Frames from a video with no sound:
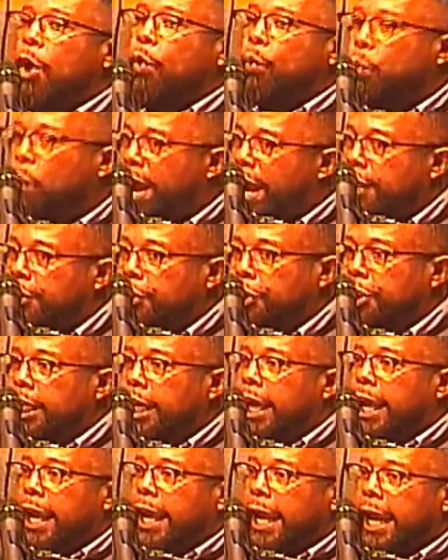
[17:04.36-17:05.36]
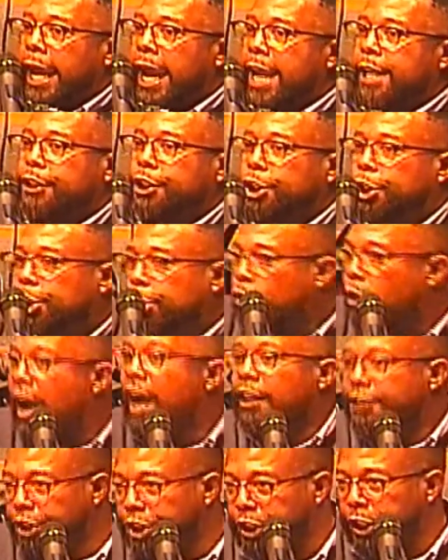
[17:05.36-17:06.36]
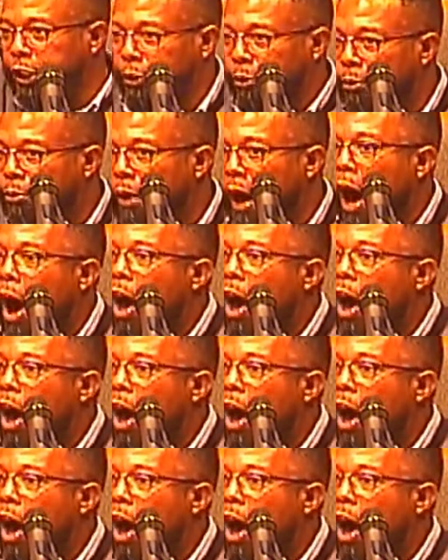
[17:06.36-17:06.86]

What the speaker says: which instructs you or